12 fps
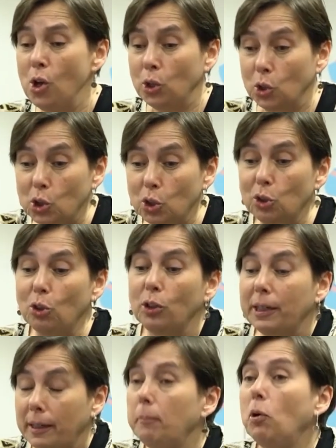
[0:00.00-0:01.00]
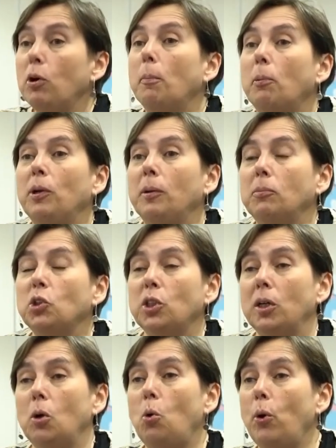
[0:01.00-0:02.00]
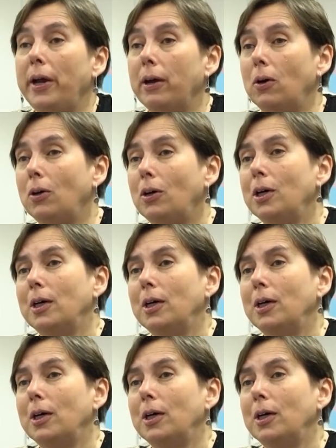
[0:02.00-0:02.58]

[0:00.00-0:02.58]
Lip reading: we believe that we bring into play